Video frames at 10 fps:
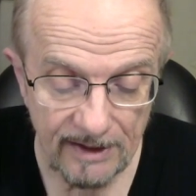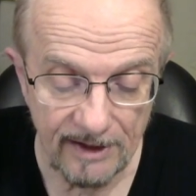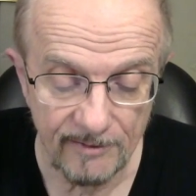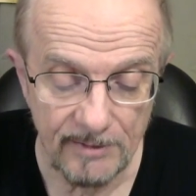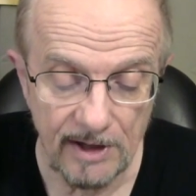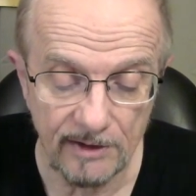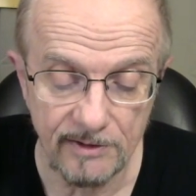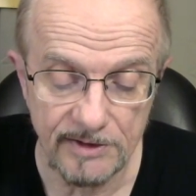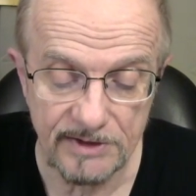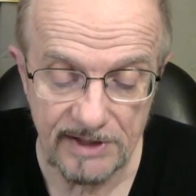Give me
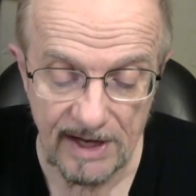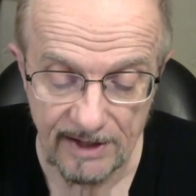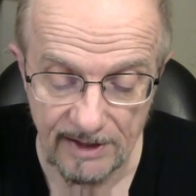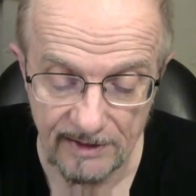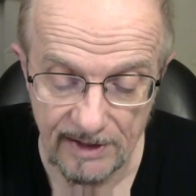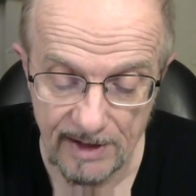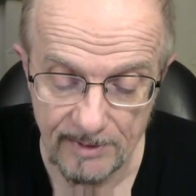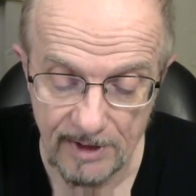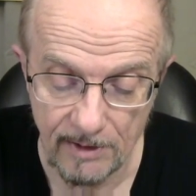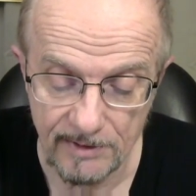understanding that I
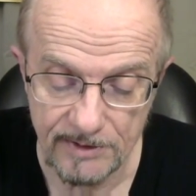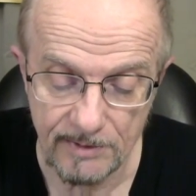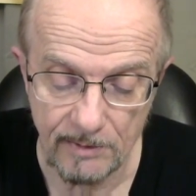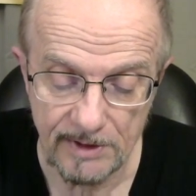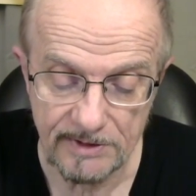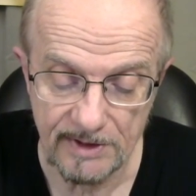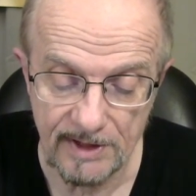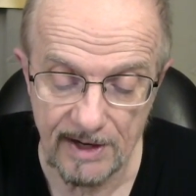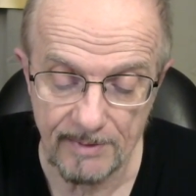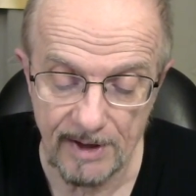hear all these requests,
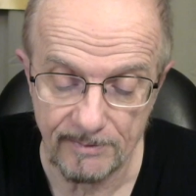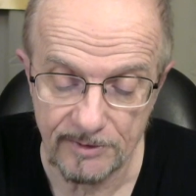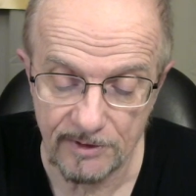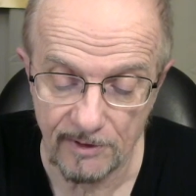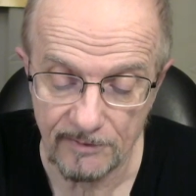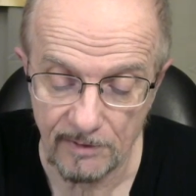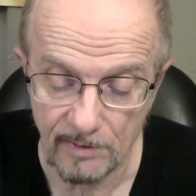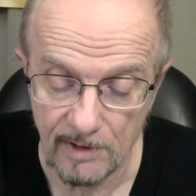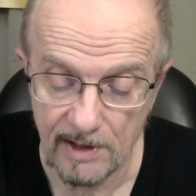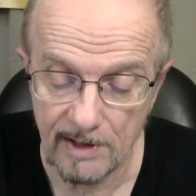that I may observe your
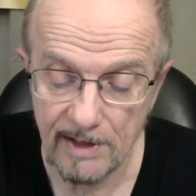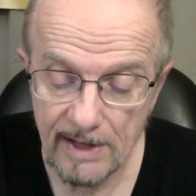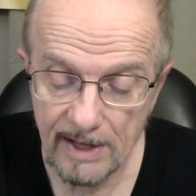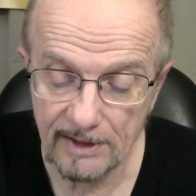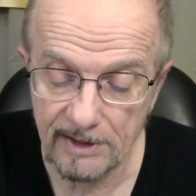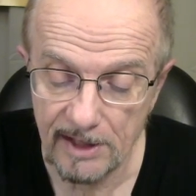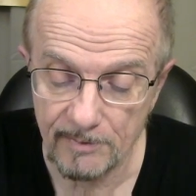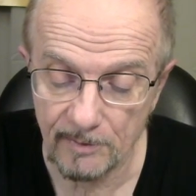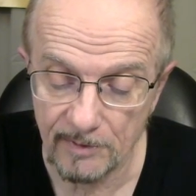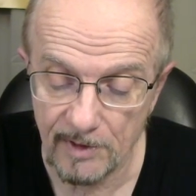law and keep
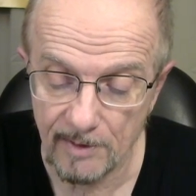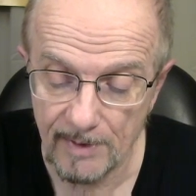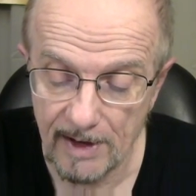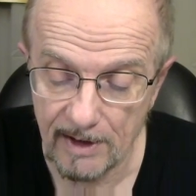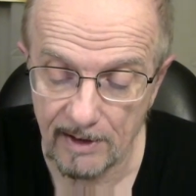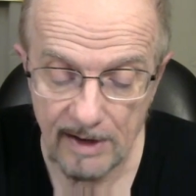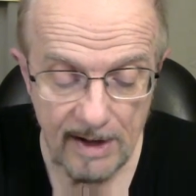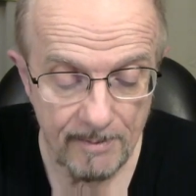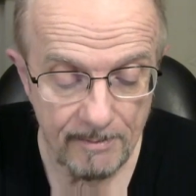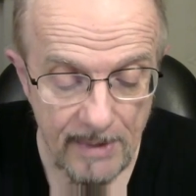it with all my heart.
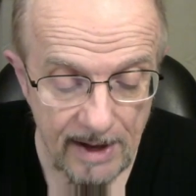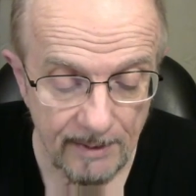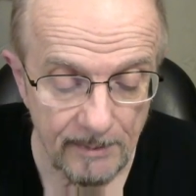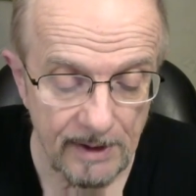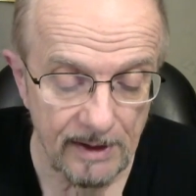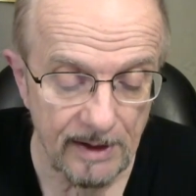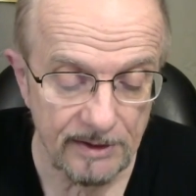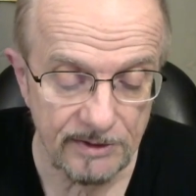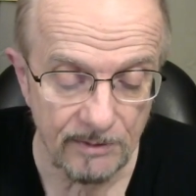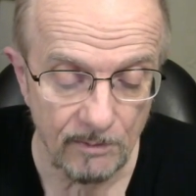Make me
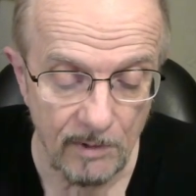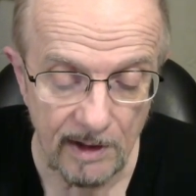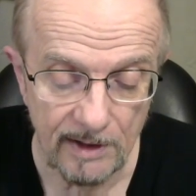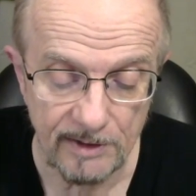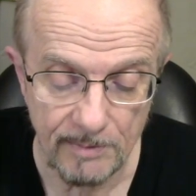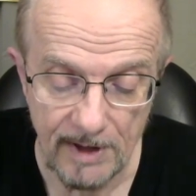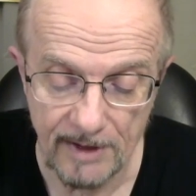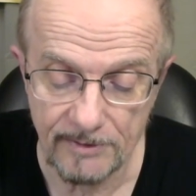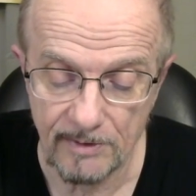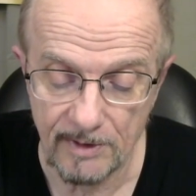to walk in the
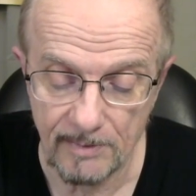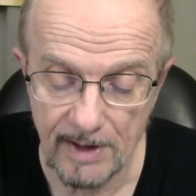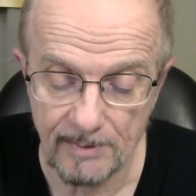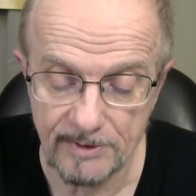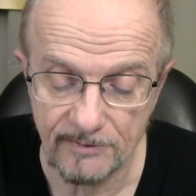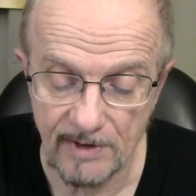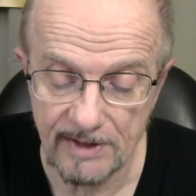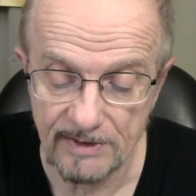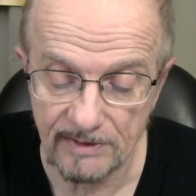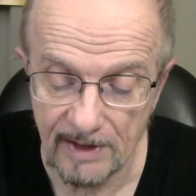path of your commandments, for I
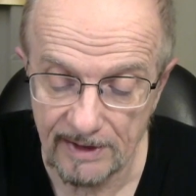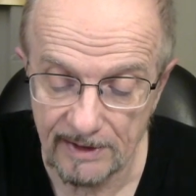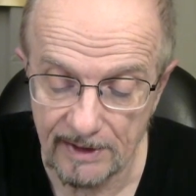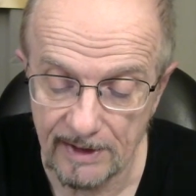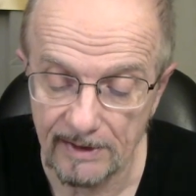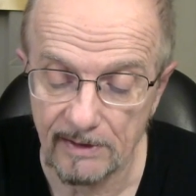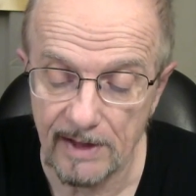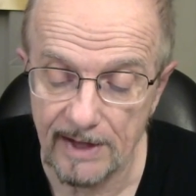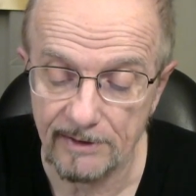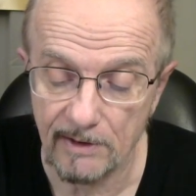delight in it.
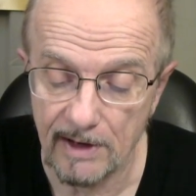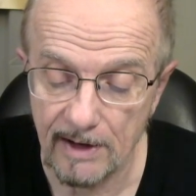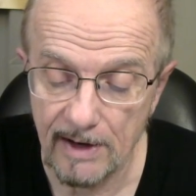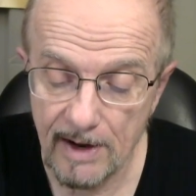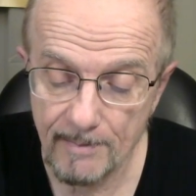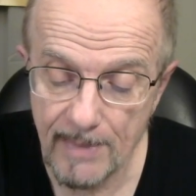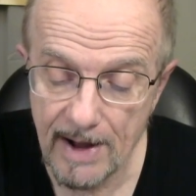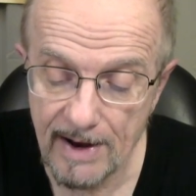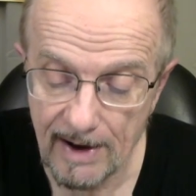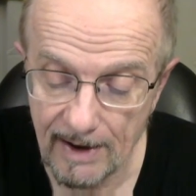Incline
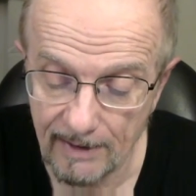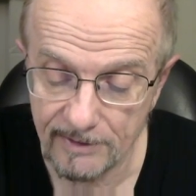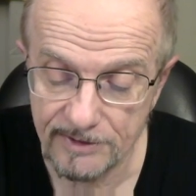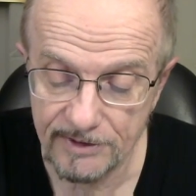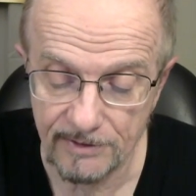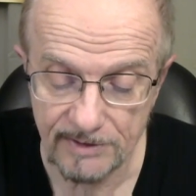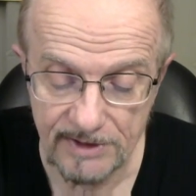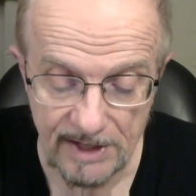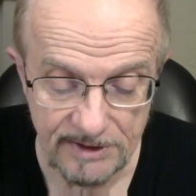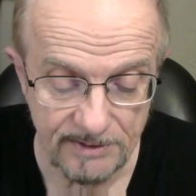my heart to your
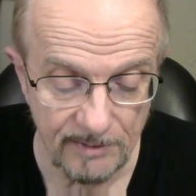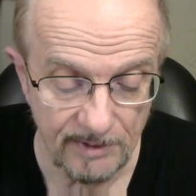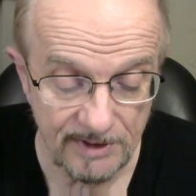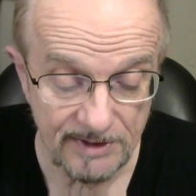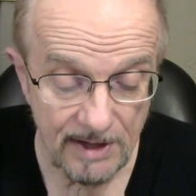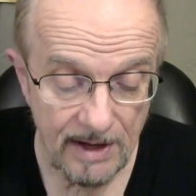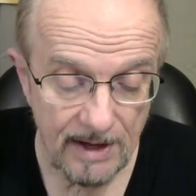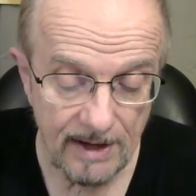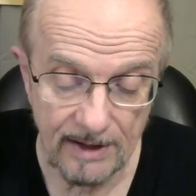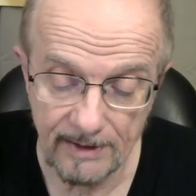testimonies
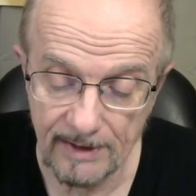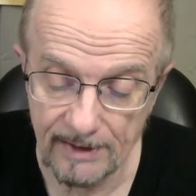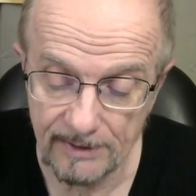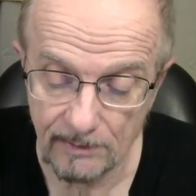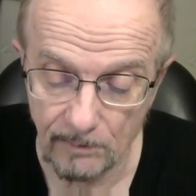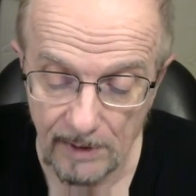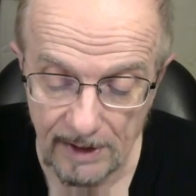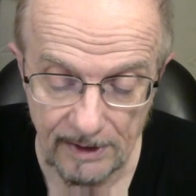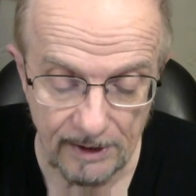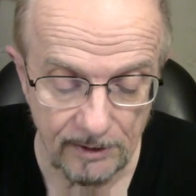and
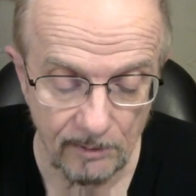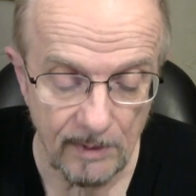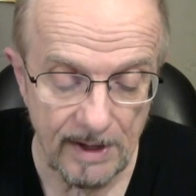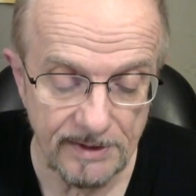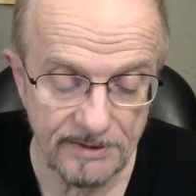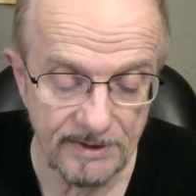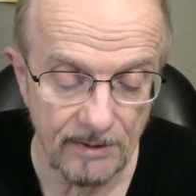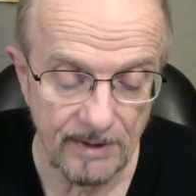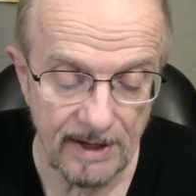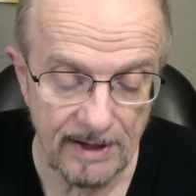your ways.
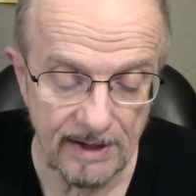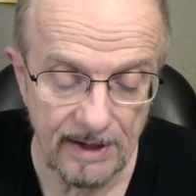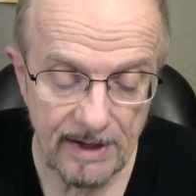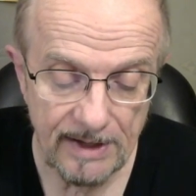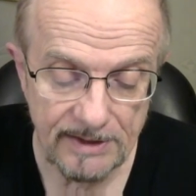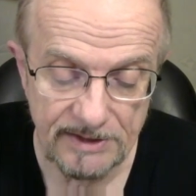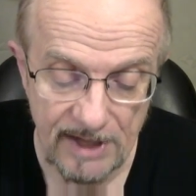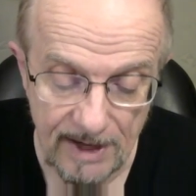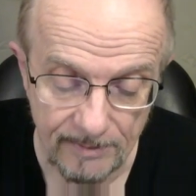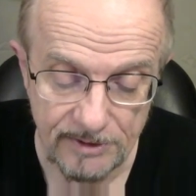Okay,
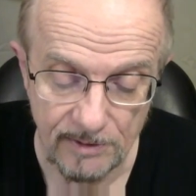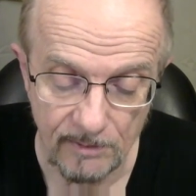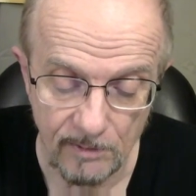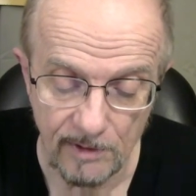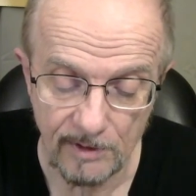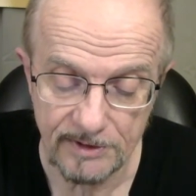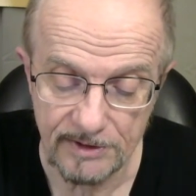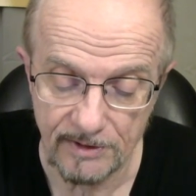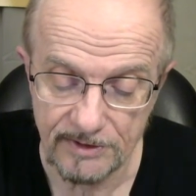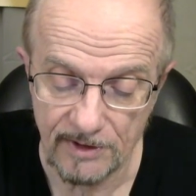establish your word to
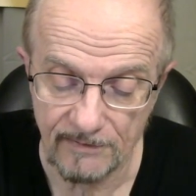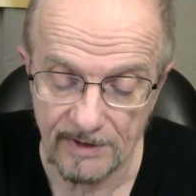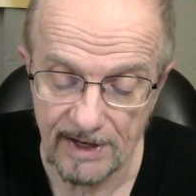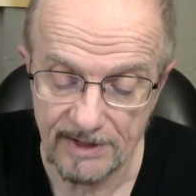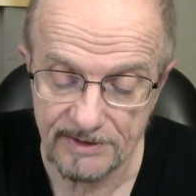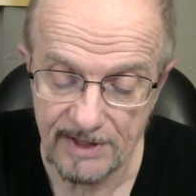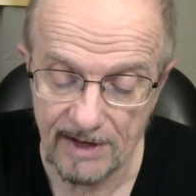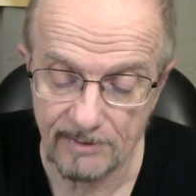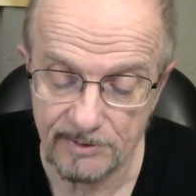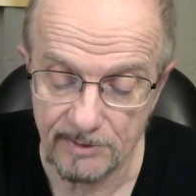your servant as
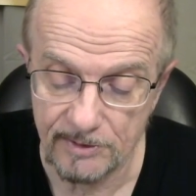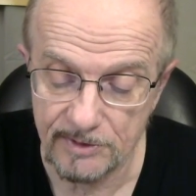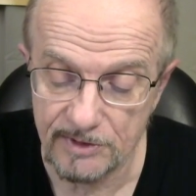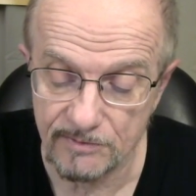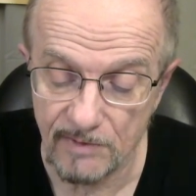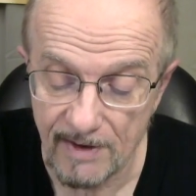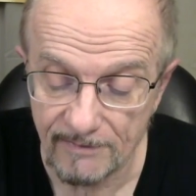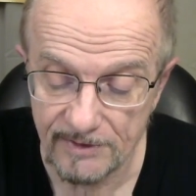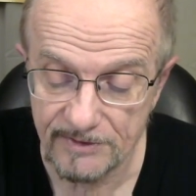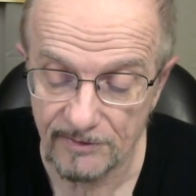that which produces
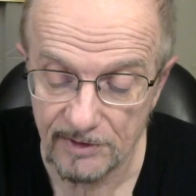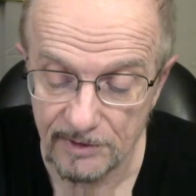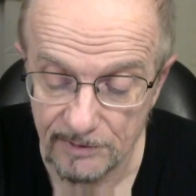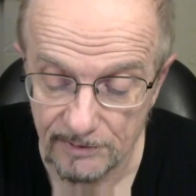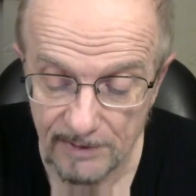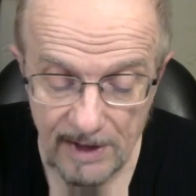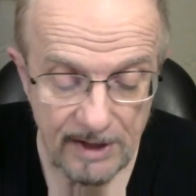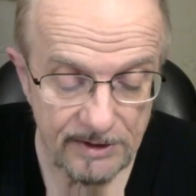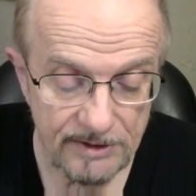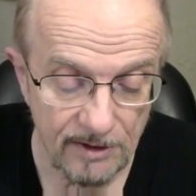reverence for you.
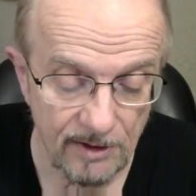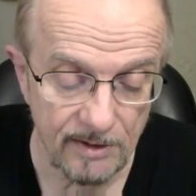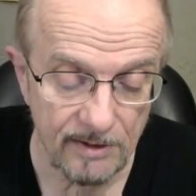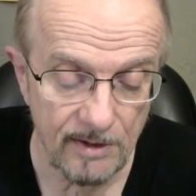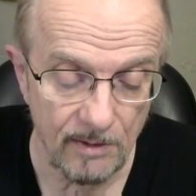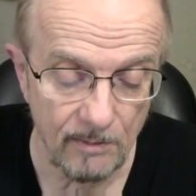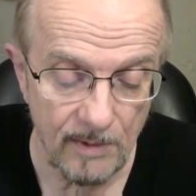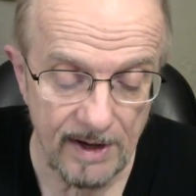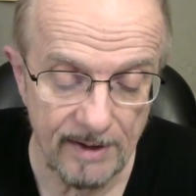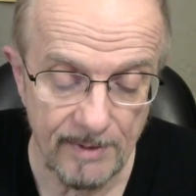Turn
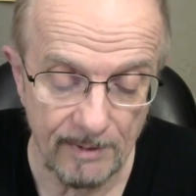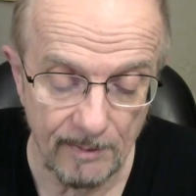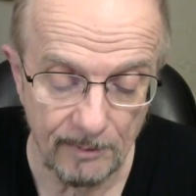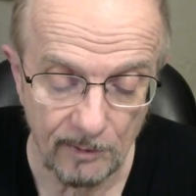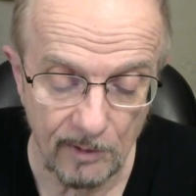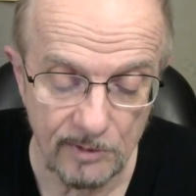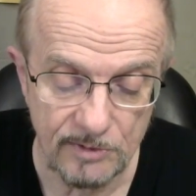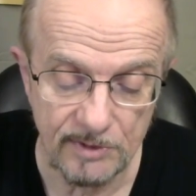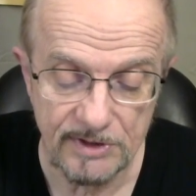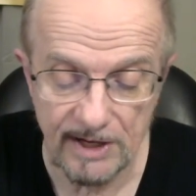away my reproach,
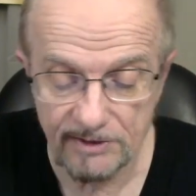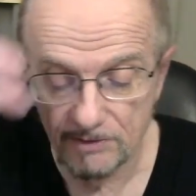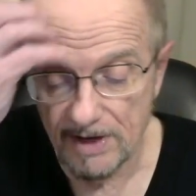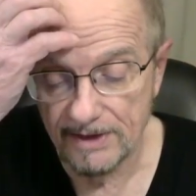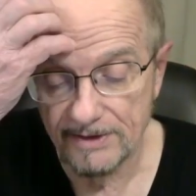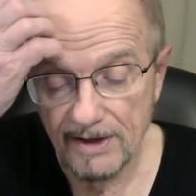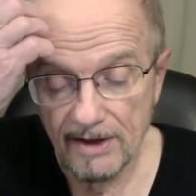which I dread.